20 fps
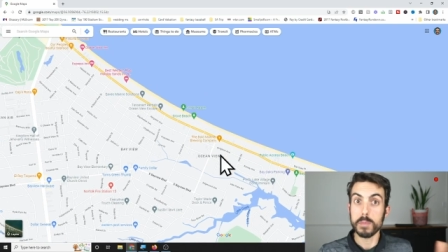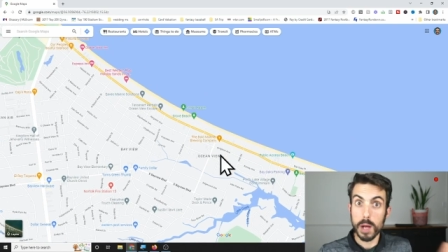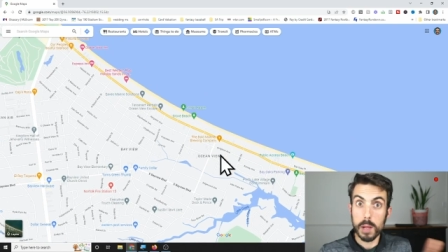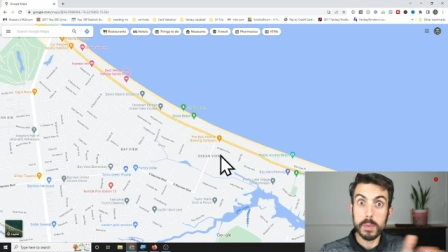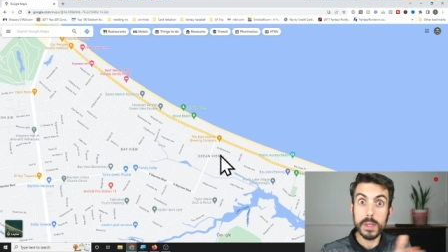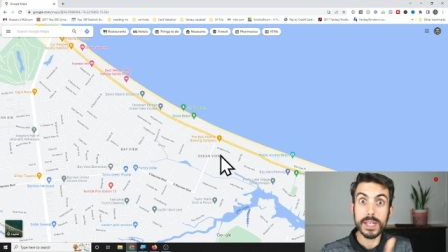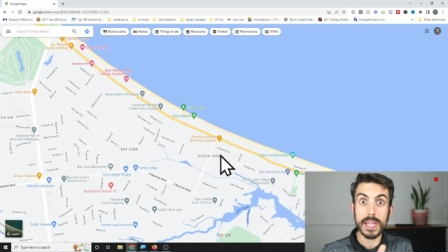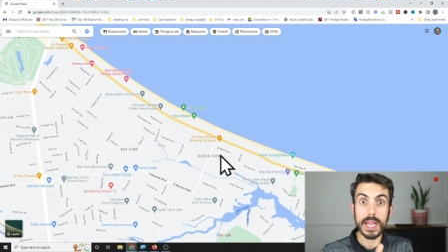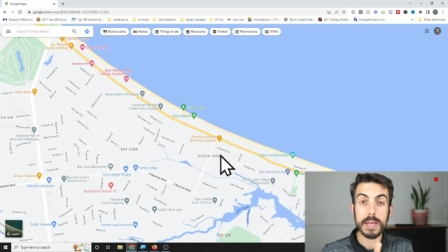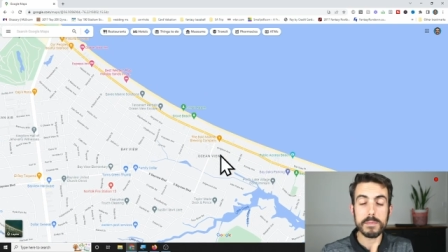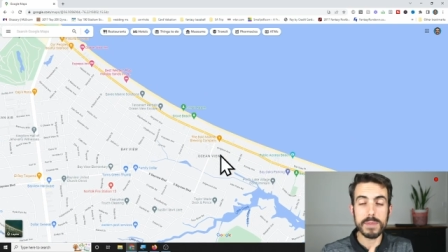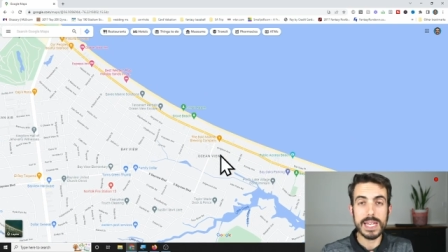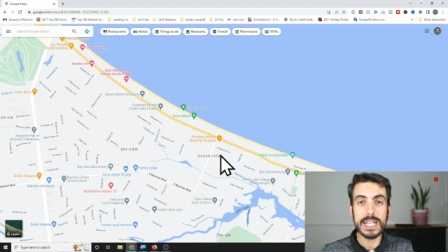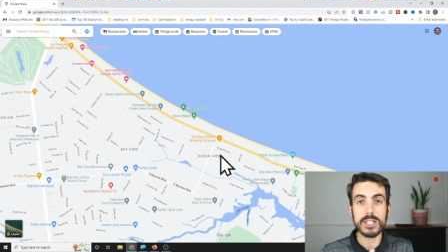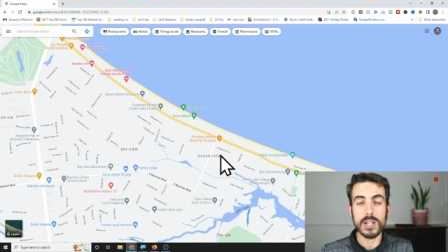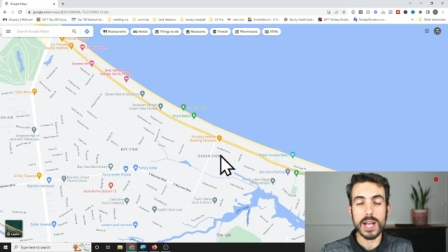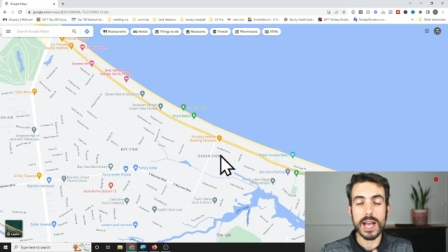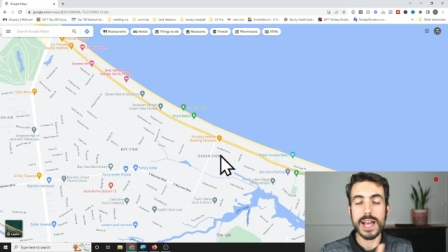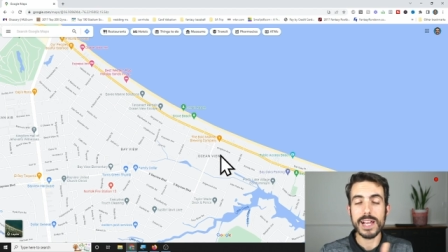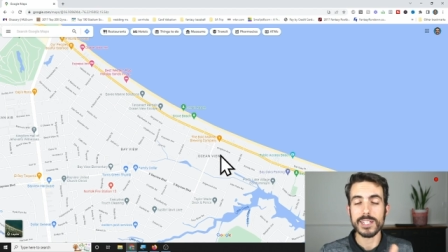public
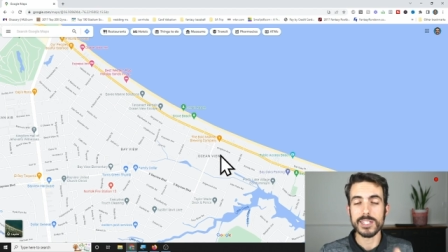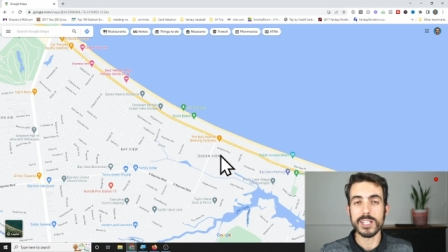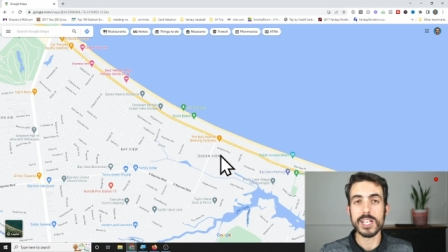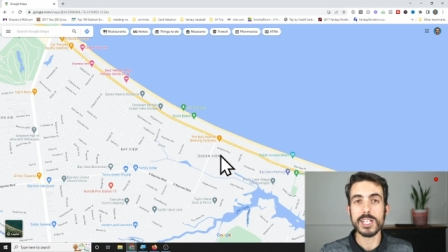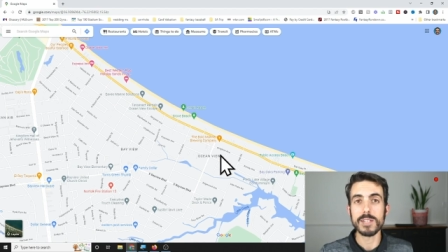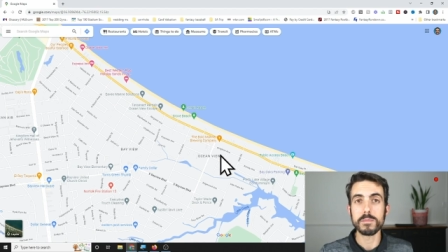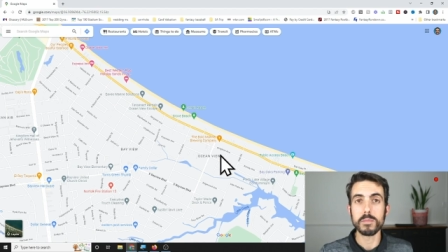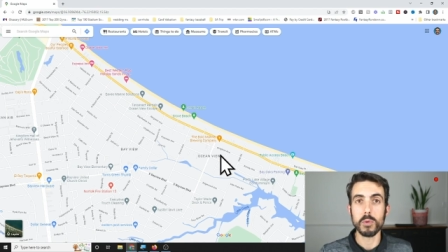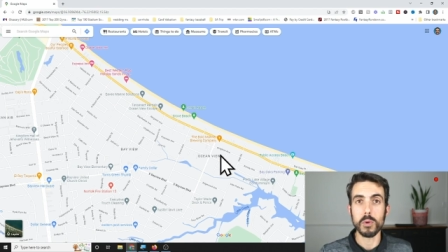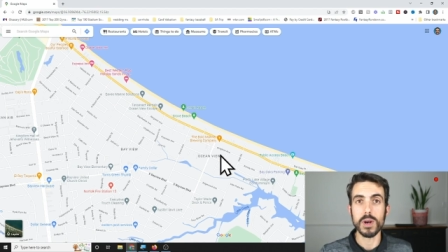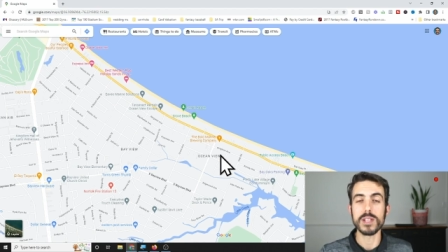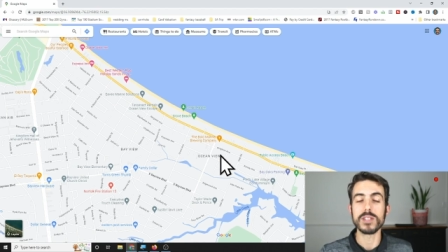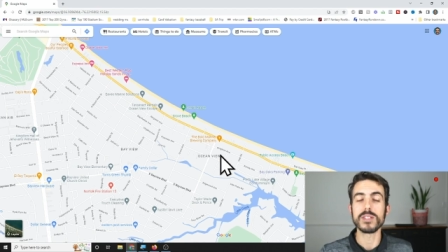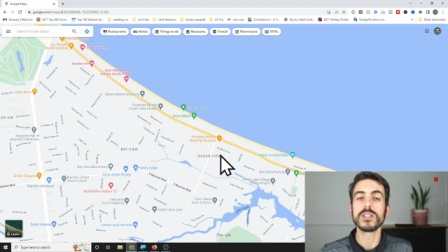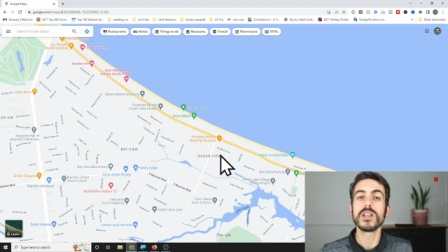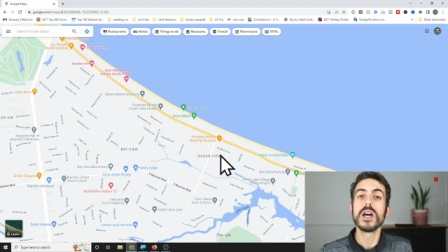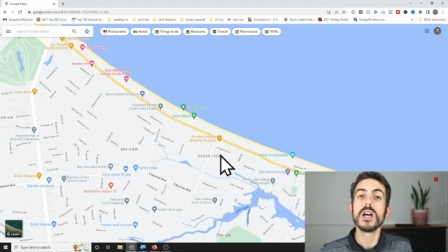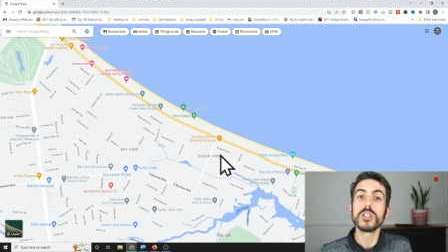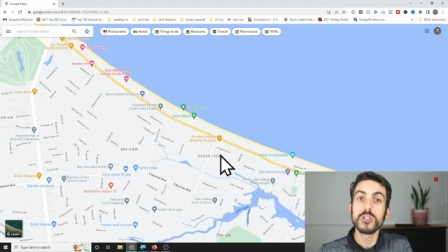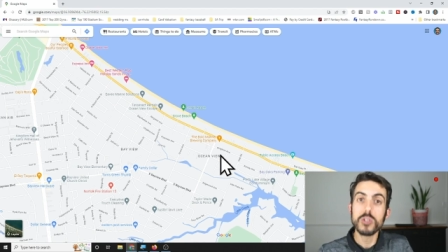beach access
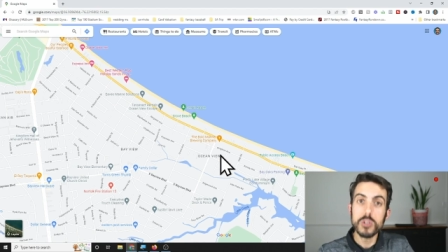points